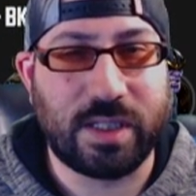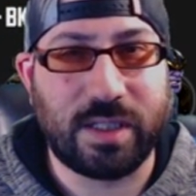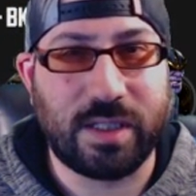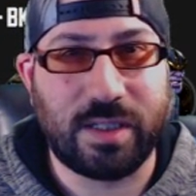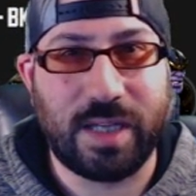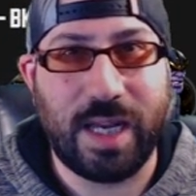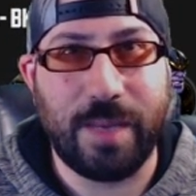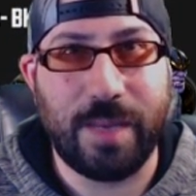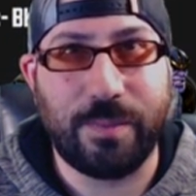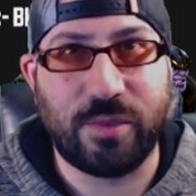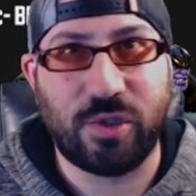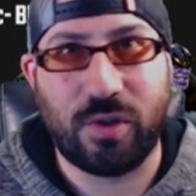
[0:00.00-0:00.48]

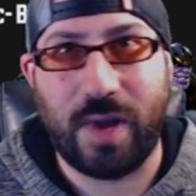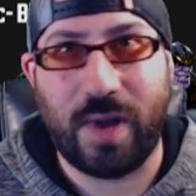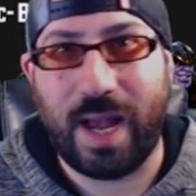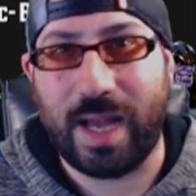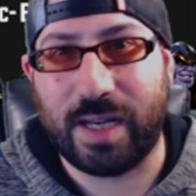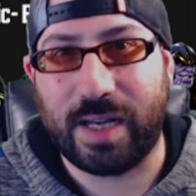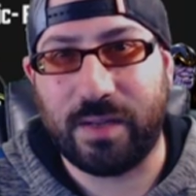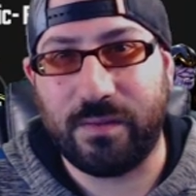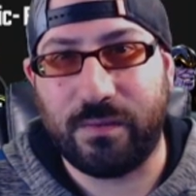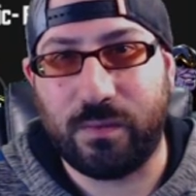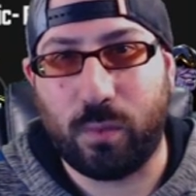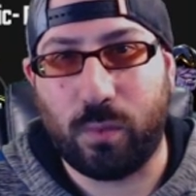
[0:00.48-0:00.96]
keep
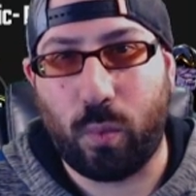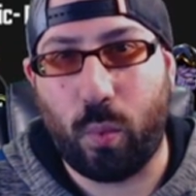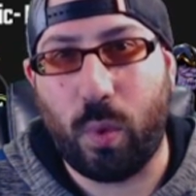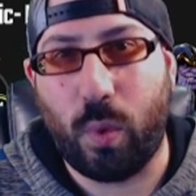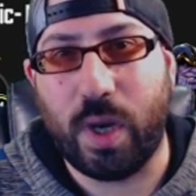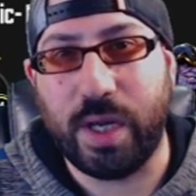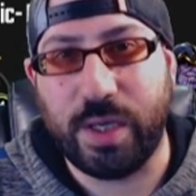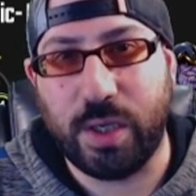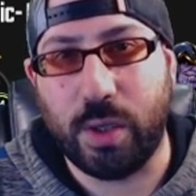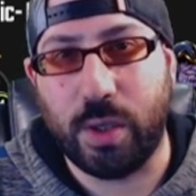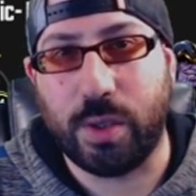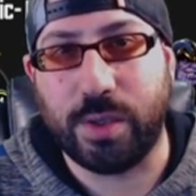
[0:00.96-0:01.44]
track of
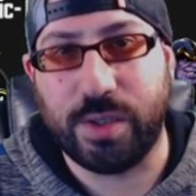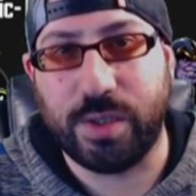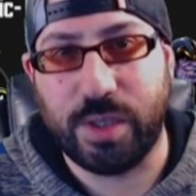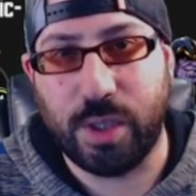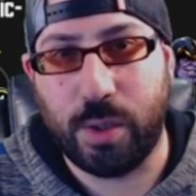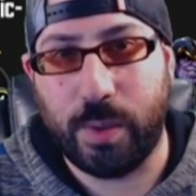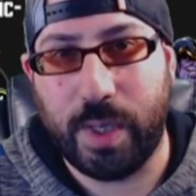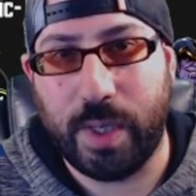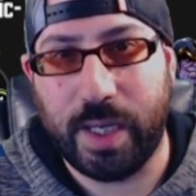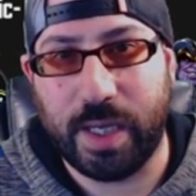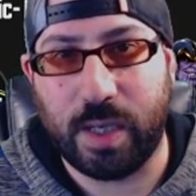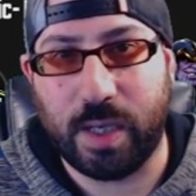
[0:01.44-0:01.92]
what you're
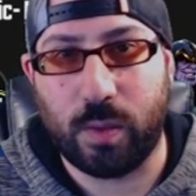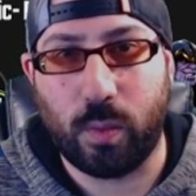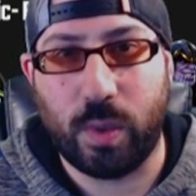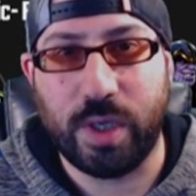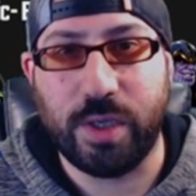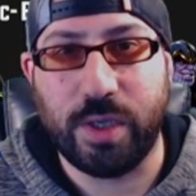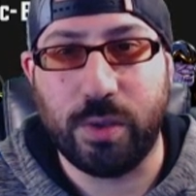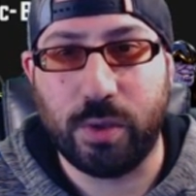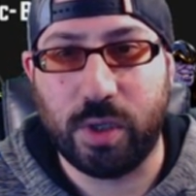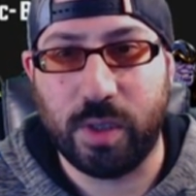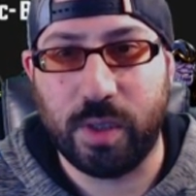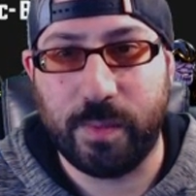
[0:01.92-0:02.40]
doing and what
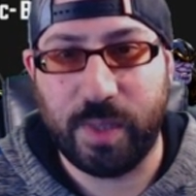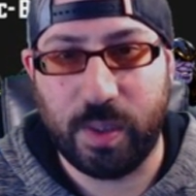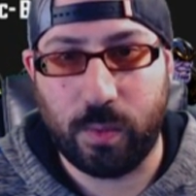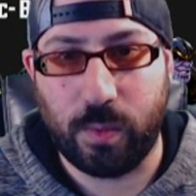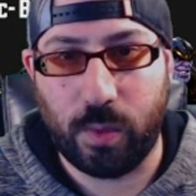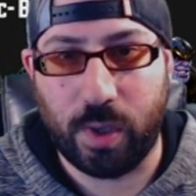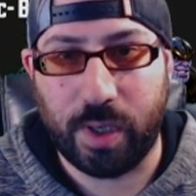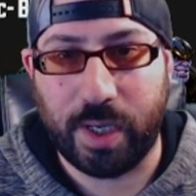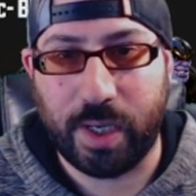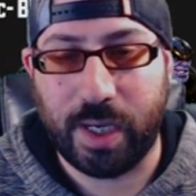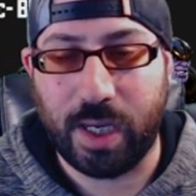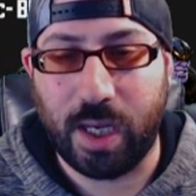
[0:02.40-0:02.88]
you could be
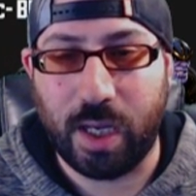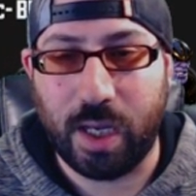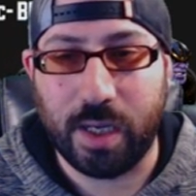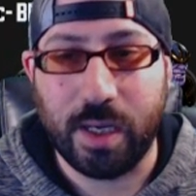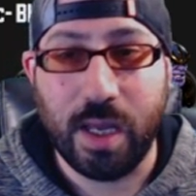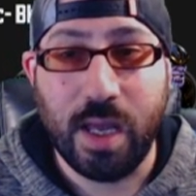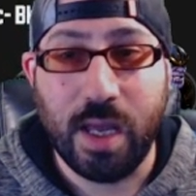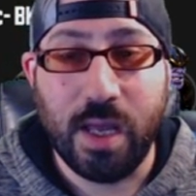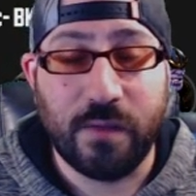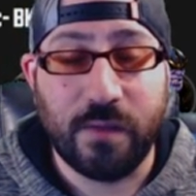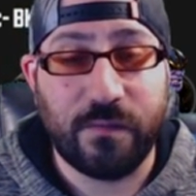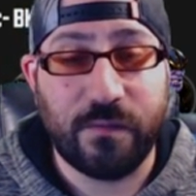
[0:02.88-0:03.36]
working on.
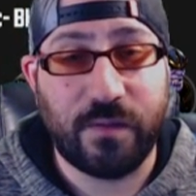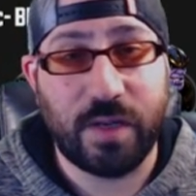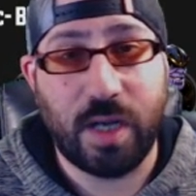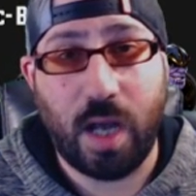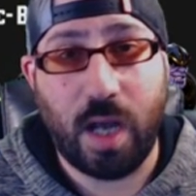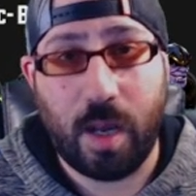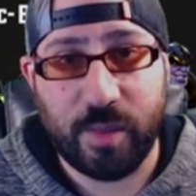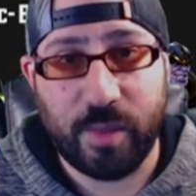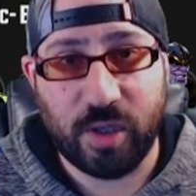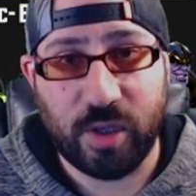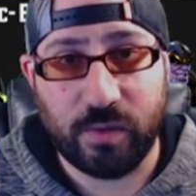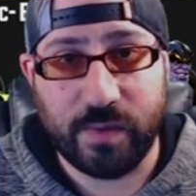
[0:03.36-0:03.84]

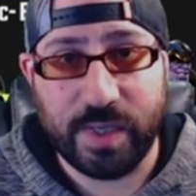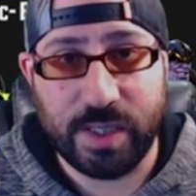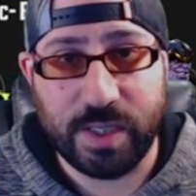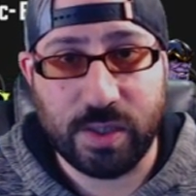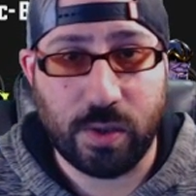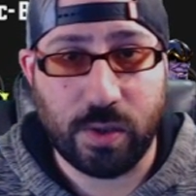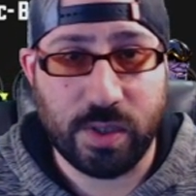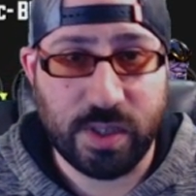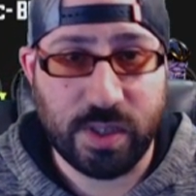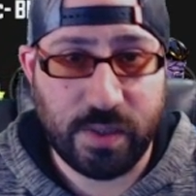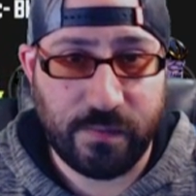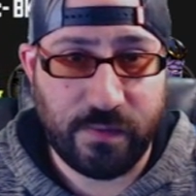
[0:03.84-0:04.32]
Phenomenal
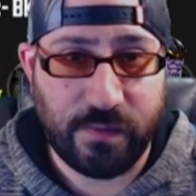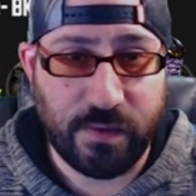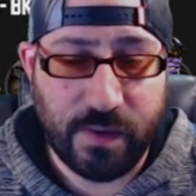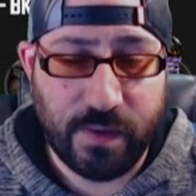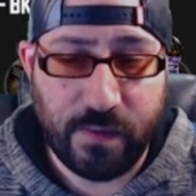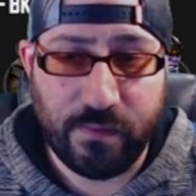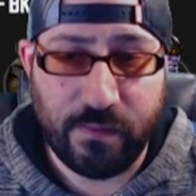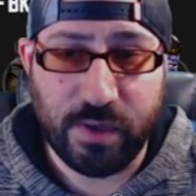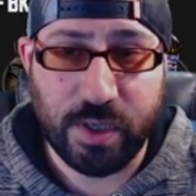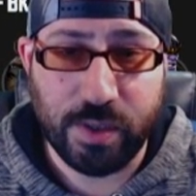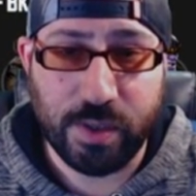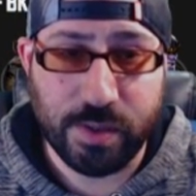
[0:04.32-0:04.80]
resource. If you've
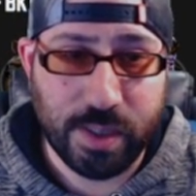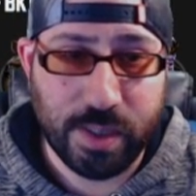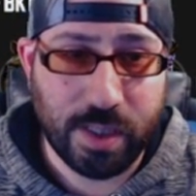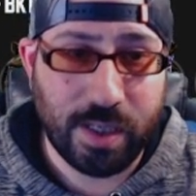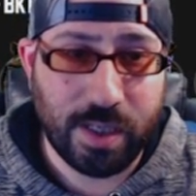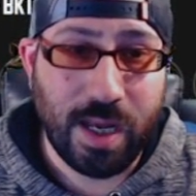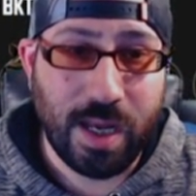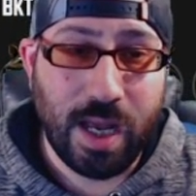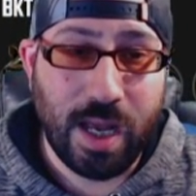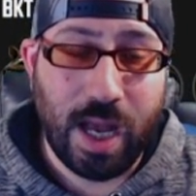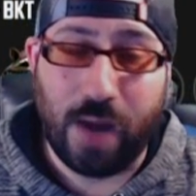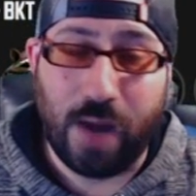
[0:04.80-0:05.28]
never used it,
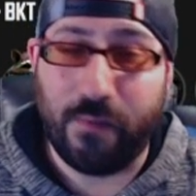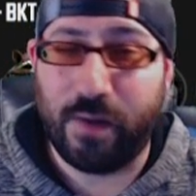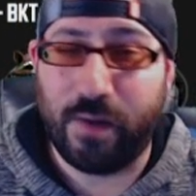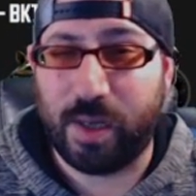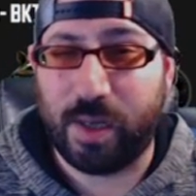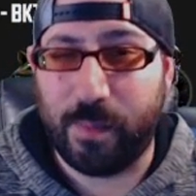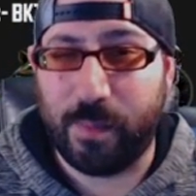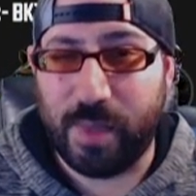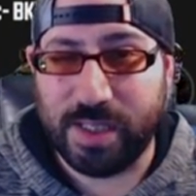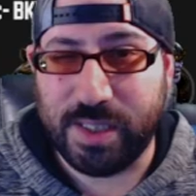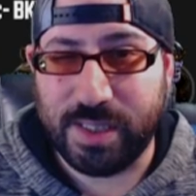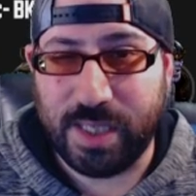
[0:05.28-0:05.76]
I
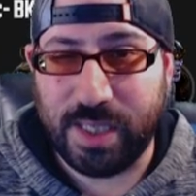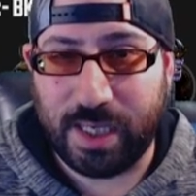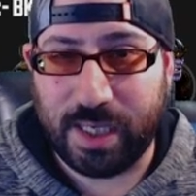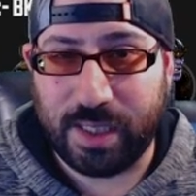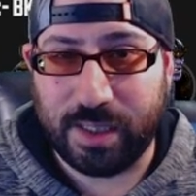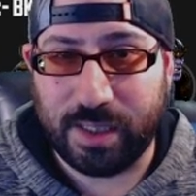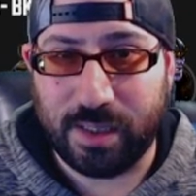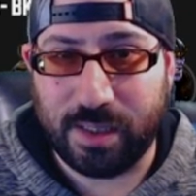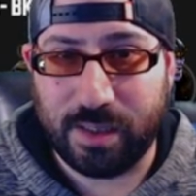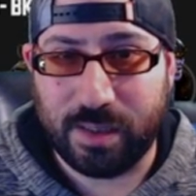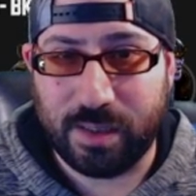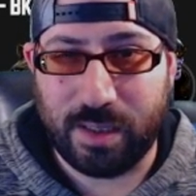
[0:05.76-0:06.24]
recommend
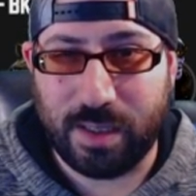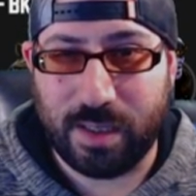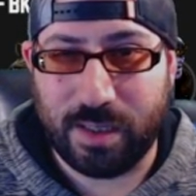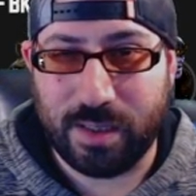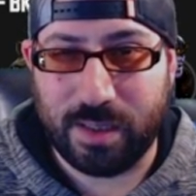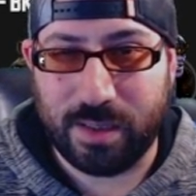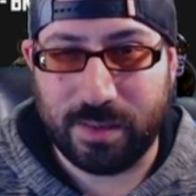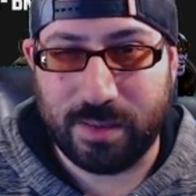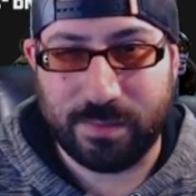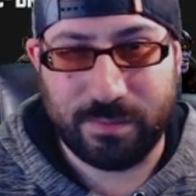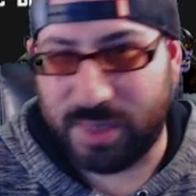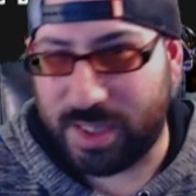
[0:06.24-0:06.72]
taking
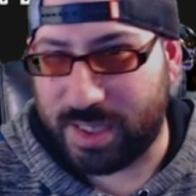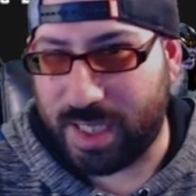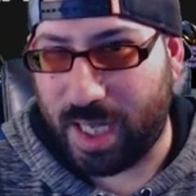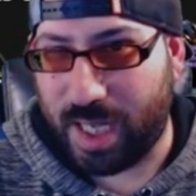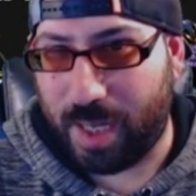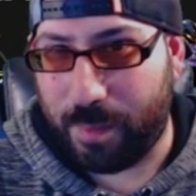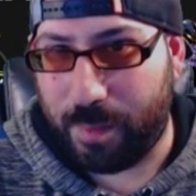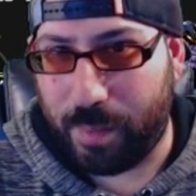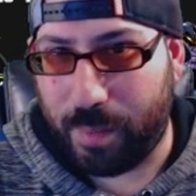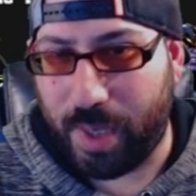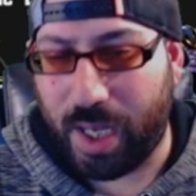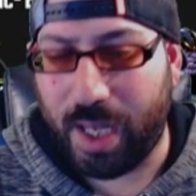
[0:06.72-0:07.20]
a
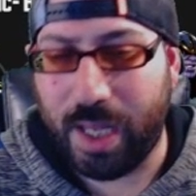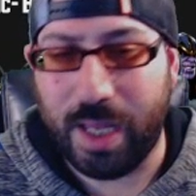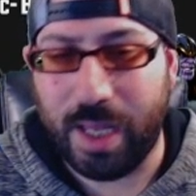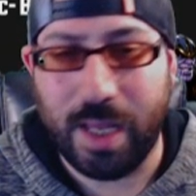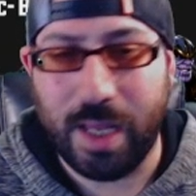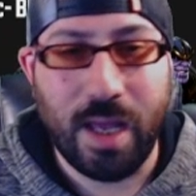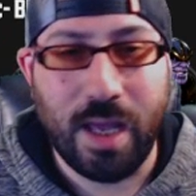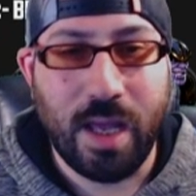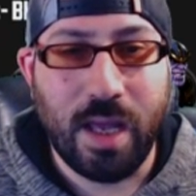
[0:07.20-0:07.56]
stop by.